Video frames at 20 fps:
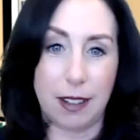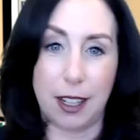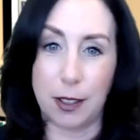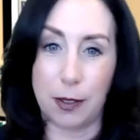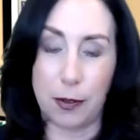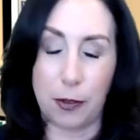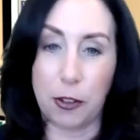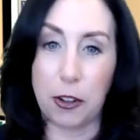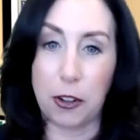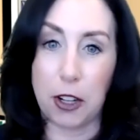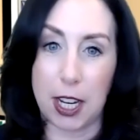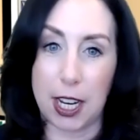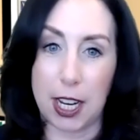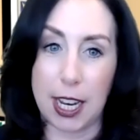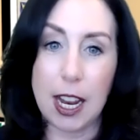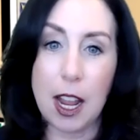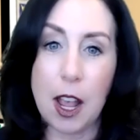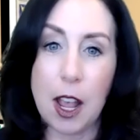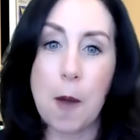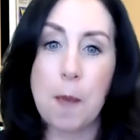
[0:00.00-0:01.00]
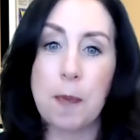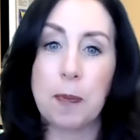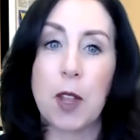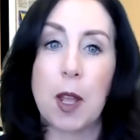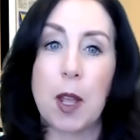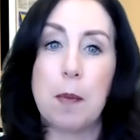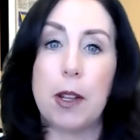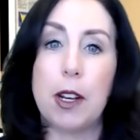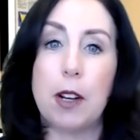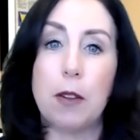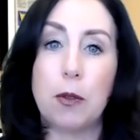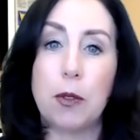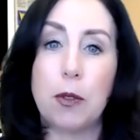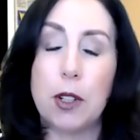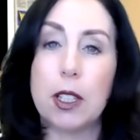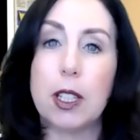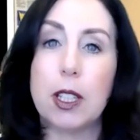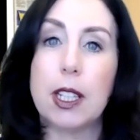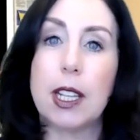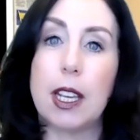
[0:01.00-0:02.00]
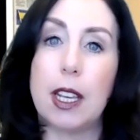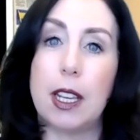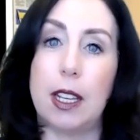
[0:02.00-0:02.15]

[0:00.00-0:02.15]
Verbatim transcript: It's free, but it really